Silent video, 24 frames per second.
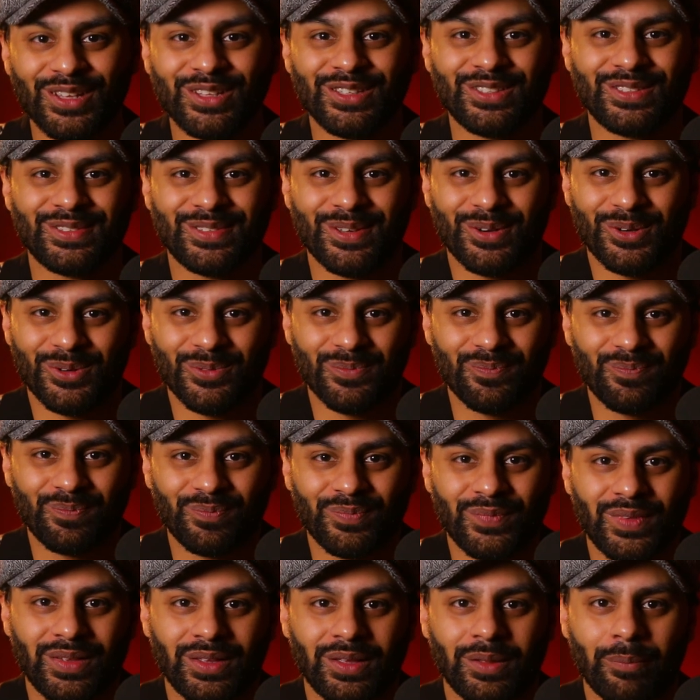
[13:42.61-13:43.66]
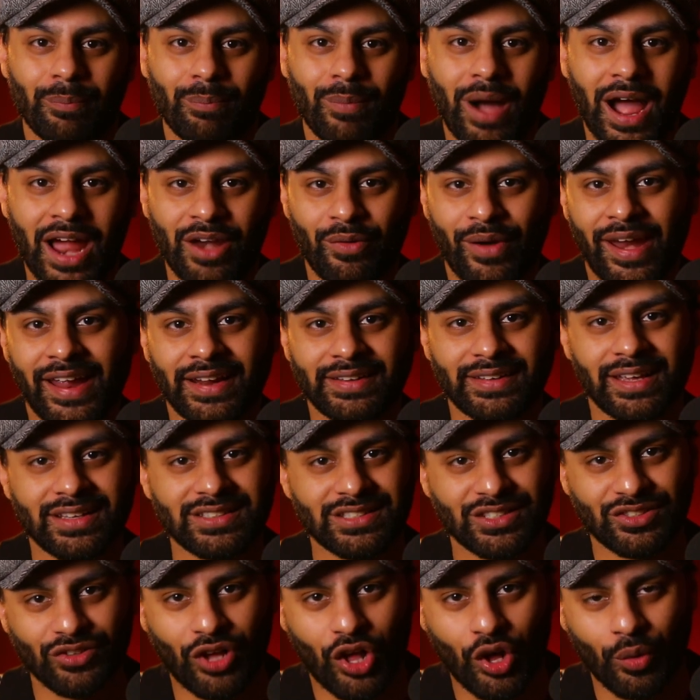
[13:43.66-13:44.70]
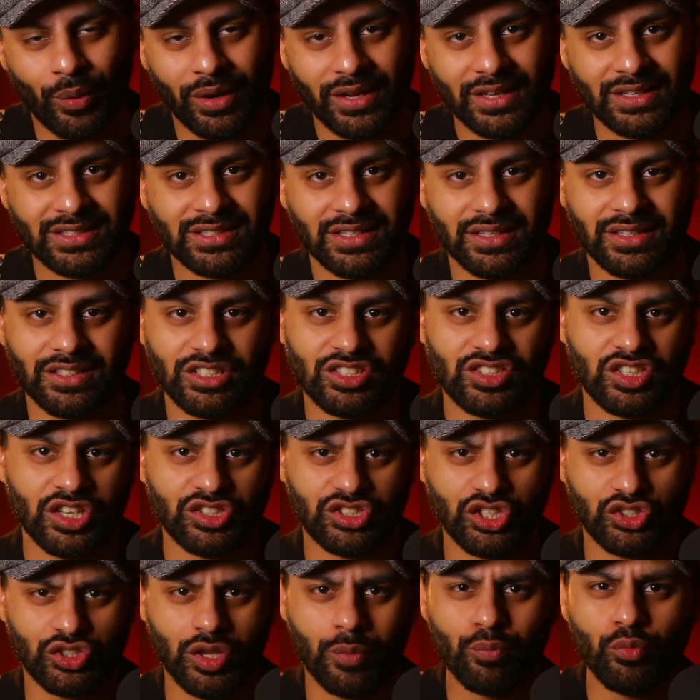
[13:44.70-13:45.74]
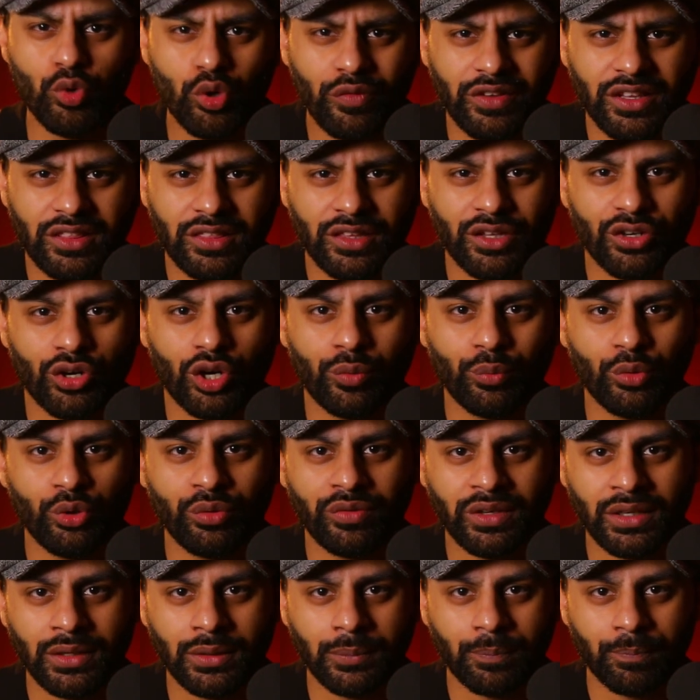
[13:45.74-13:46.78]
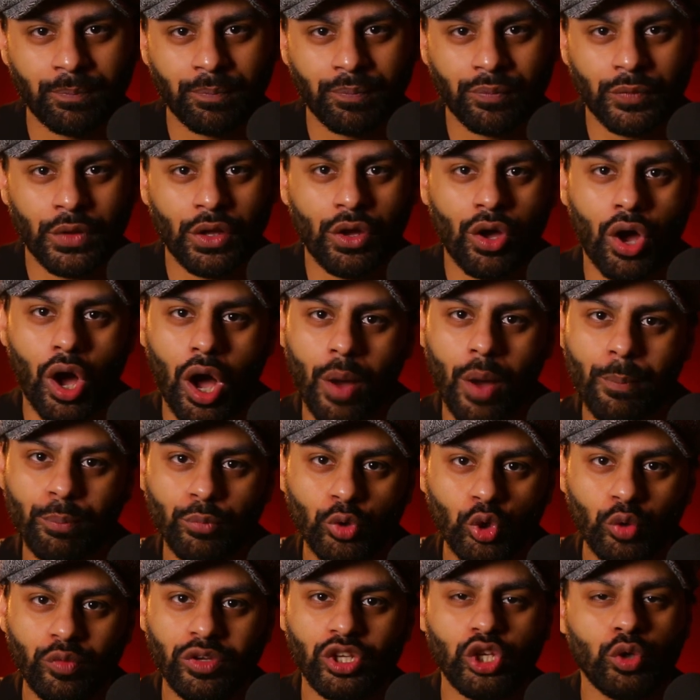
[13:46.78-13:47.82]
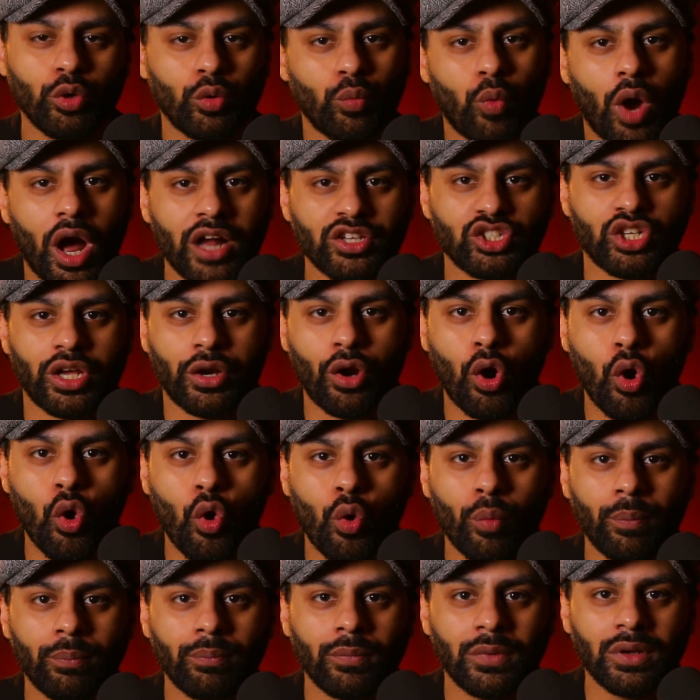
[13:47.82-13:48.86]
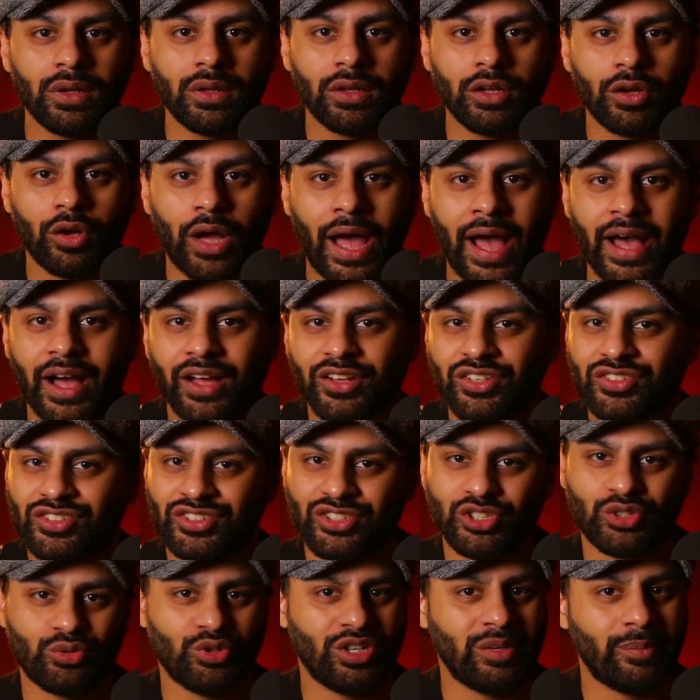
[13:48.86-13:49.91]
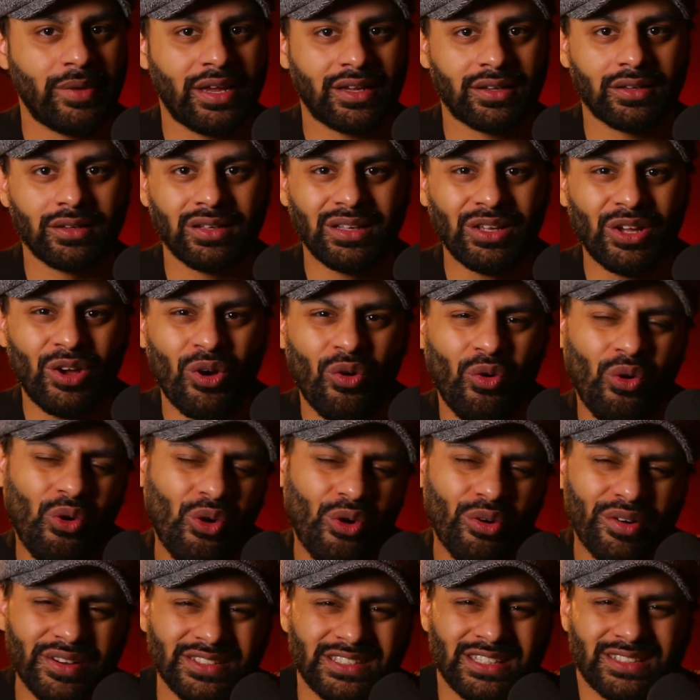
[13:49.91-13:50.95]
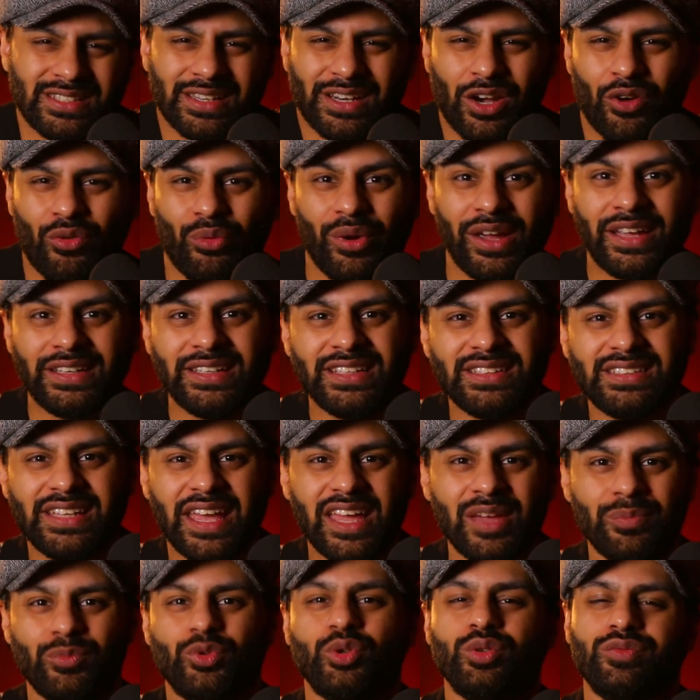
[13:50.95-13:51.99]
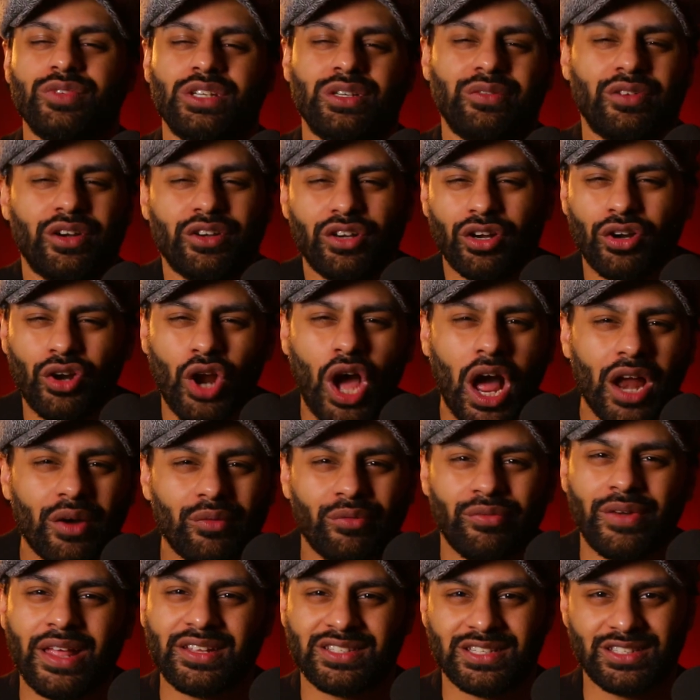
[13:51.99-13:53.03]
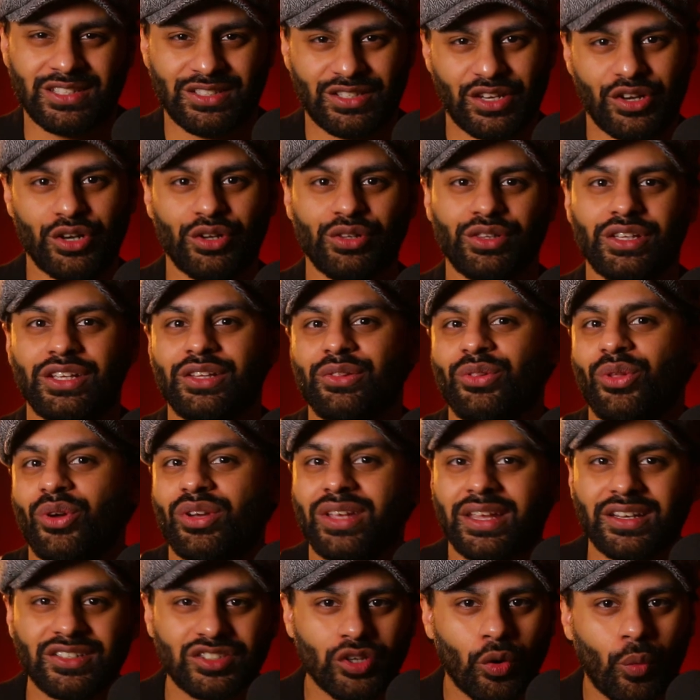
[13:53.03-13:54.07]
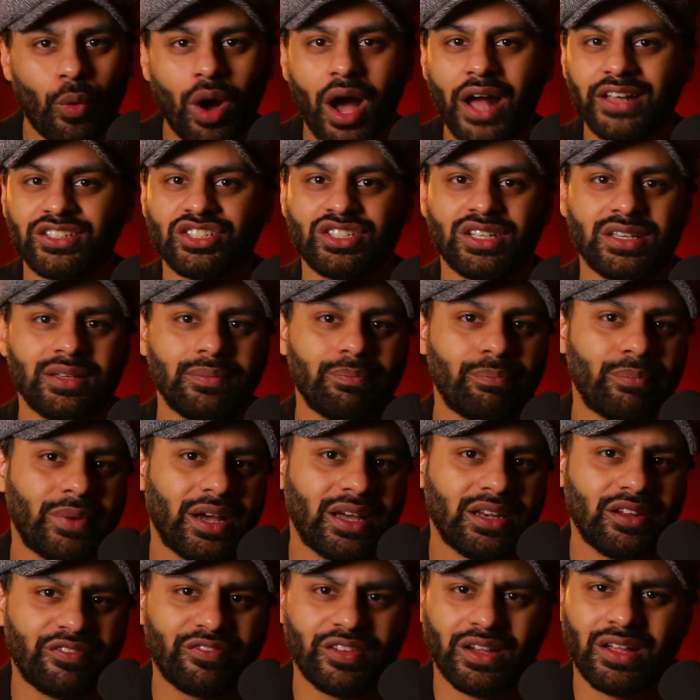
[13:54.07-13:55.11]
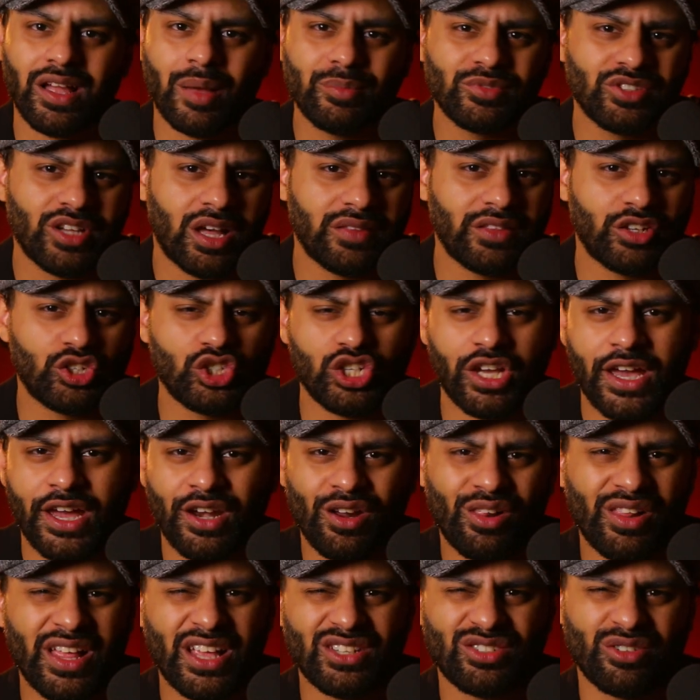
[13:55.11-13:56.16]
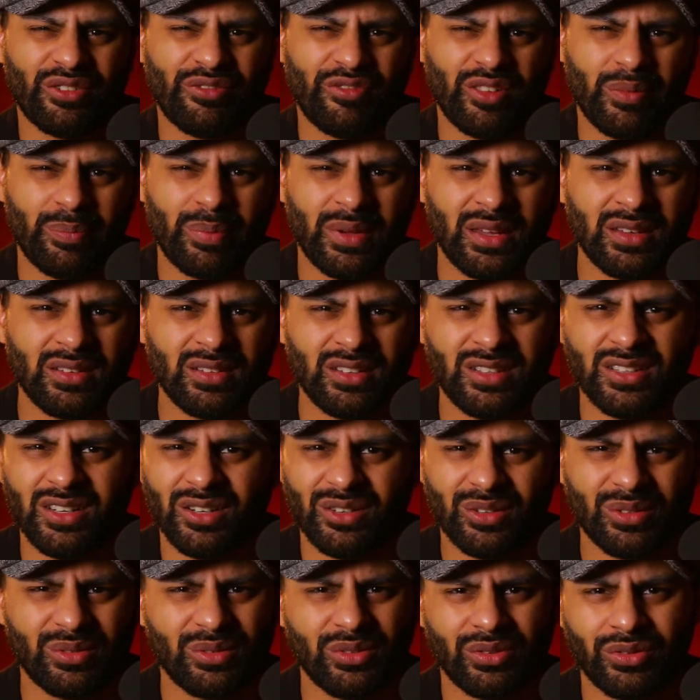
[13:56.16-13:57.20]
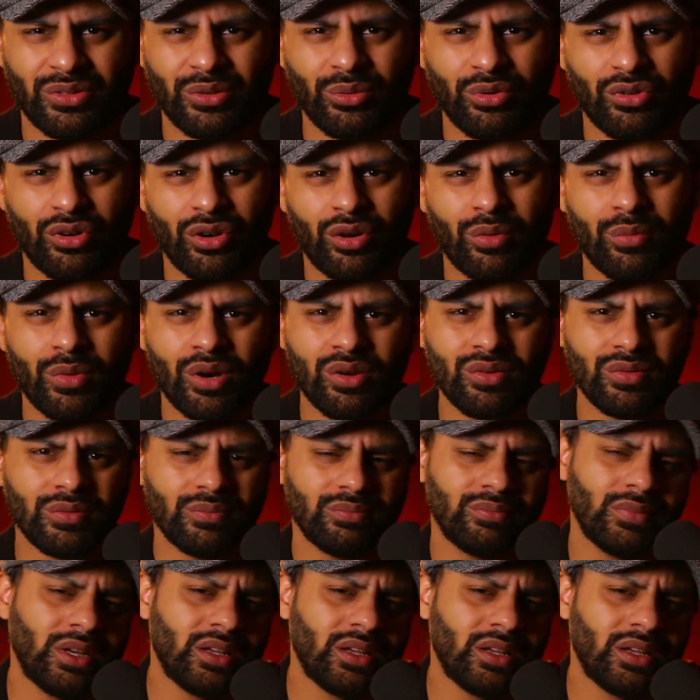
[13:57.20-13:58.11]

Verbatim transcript: So, my rankings as always is is this a movie theater movie? A movie you would watch at home? as streaming? Or is this like a rainy day movie where you're not necessarily looking to watch it, but if it comes on the channel as you're flipping, you know, through your remote,